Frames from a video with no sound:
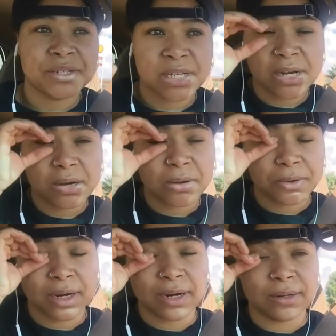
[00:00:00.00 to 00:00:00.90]
years ago,
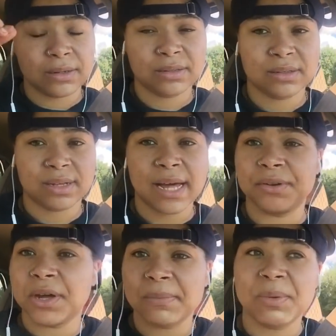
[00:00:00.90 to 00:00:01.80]
or I
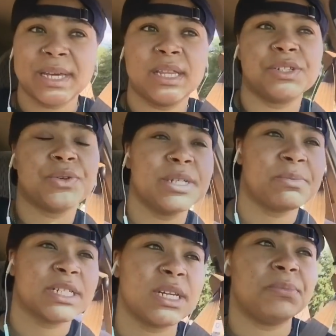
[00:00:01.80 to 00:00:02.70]
don't know, I may be getting the stories
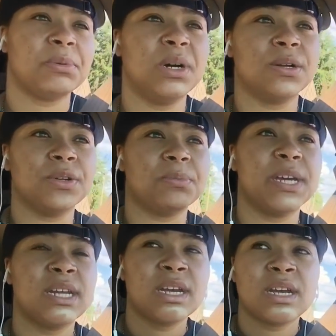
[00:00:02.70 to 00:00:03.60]
mixed up and muddled,
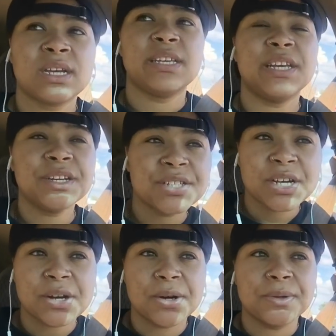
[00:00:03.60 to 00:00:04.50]
but years
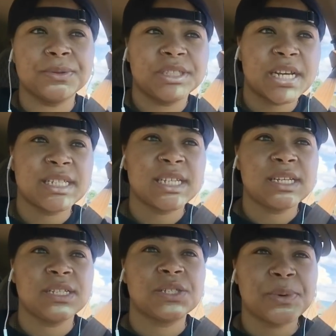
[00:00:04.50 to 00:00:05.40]
ago, JT
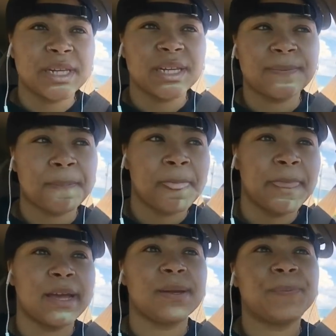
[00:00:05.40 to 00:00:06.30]

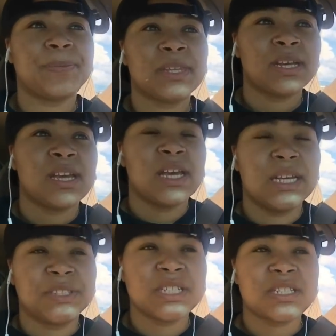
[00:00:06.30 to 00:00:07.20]
tweeted that
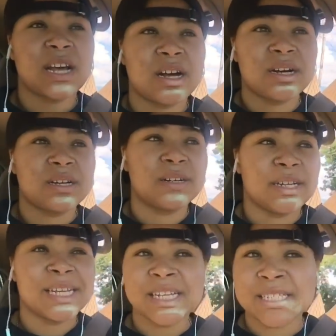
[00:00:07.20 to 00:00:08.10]
if she saw
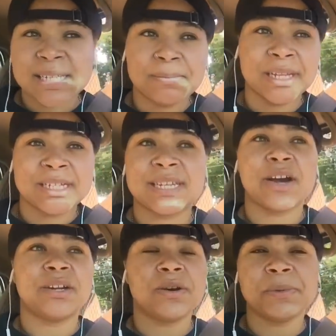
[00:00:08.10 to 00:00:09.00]
any semblance,
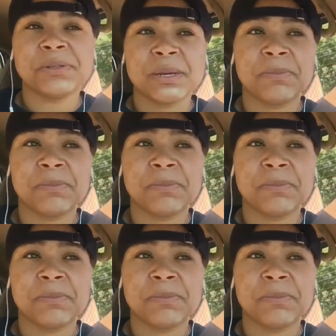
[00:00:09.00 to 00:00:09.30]
now I know I'm using